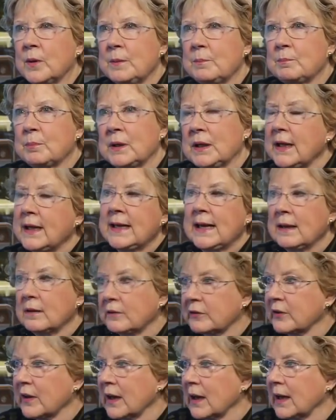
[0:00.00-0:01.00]
played
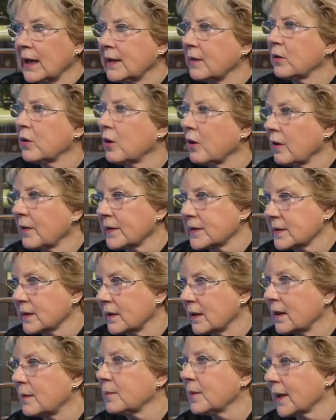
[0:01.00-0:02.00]
outside all the
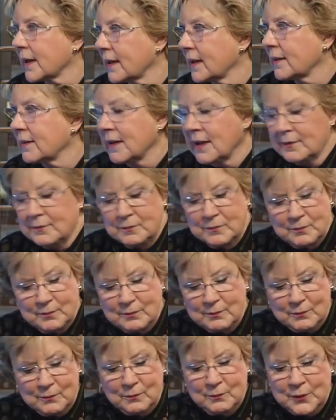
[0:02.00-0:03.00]
time. Like I
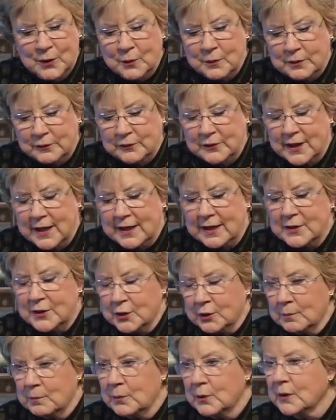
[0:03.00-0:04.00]
noticed that in
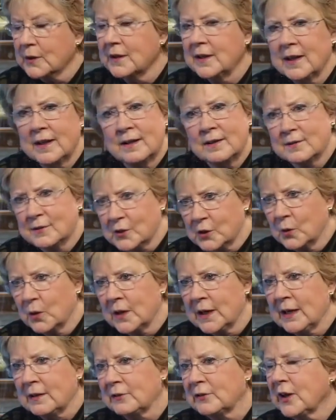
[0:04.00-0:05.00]
your book. Yeah, go
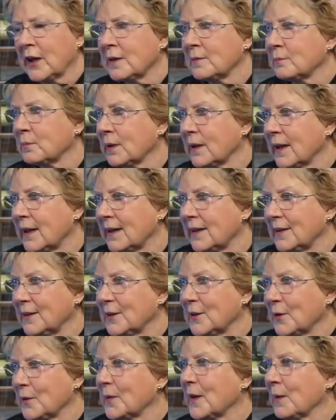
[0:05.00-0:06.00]
on outside and play.
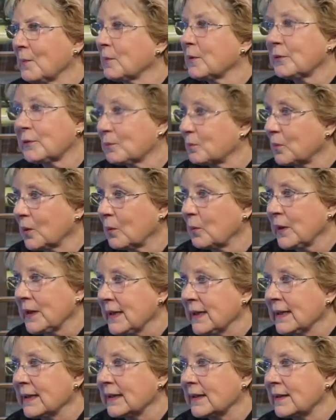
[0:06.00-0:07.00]
That was what we
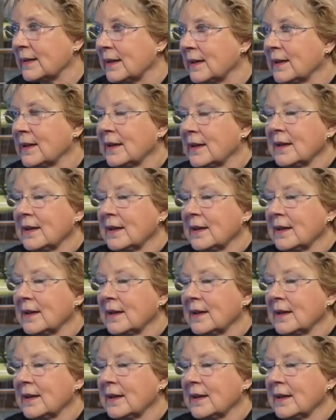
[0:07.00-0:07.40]
did.